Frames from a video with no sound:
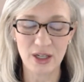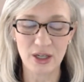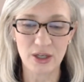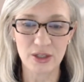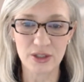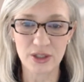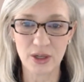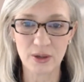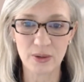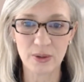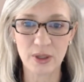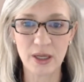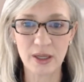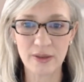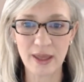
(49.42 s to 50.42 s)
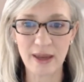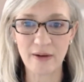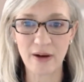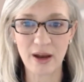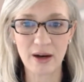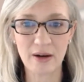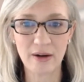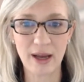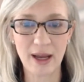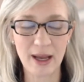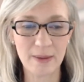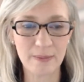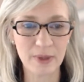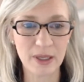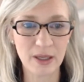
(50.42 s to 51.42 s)
So there
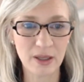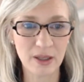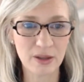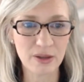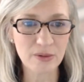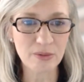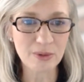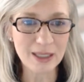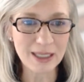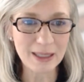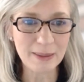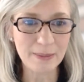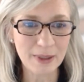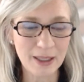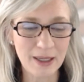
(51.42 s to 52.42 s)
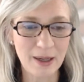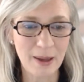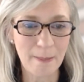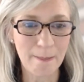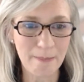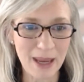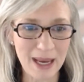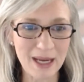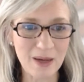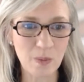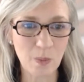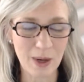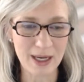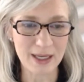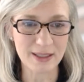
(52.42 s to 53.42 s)
are three main
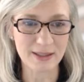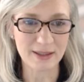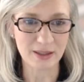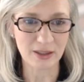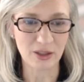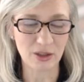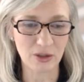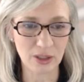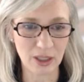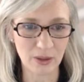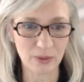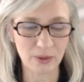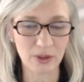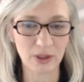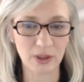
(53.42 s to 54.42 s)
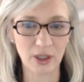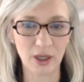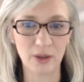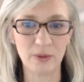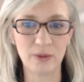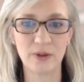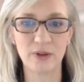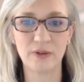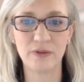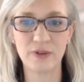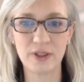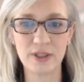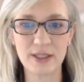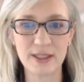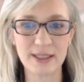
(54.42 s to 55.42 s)
ways that your loan can go. The
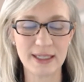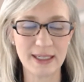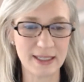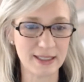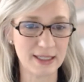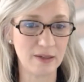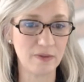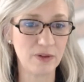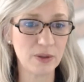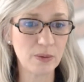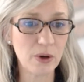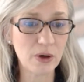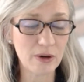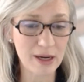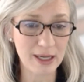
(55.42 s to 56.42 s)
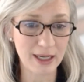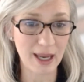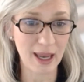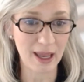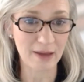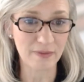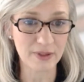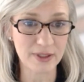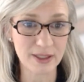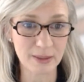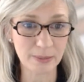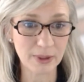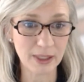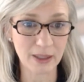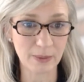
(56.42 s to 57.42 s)
first is if you already have a
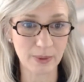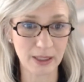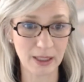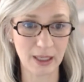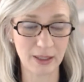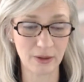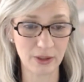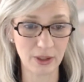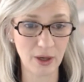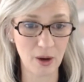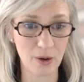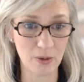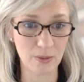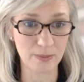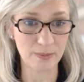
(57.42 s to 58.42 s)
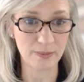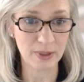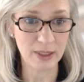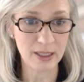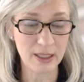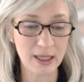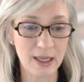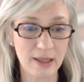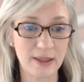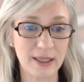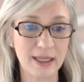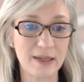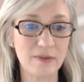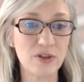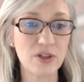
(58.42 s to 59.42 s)
simple equity line on your home that
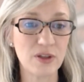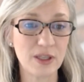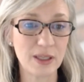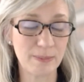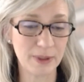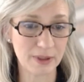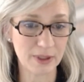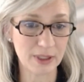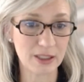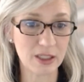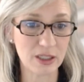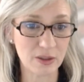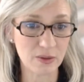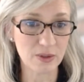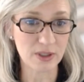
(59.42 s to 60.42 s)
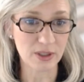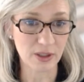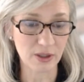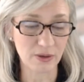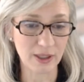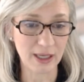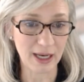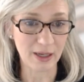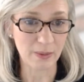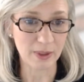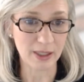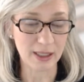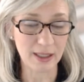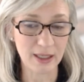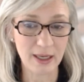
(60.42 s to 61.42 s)
gives you the ability to use the current
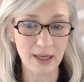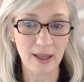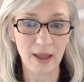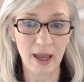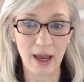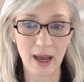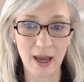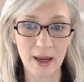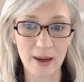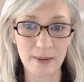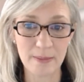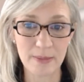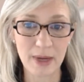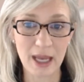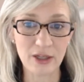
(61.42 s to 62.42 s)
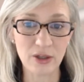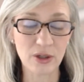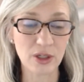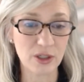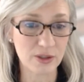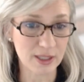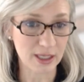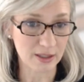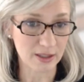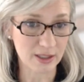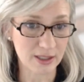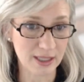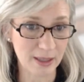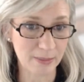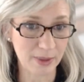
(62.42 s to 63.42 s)
equity, and you can use that as the
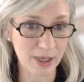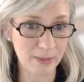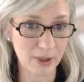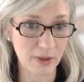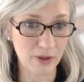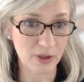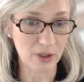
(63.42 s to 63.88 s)
down payment on the new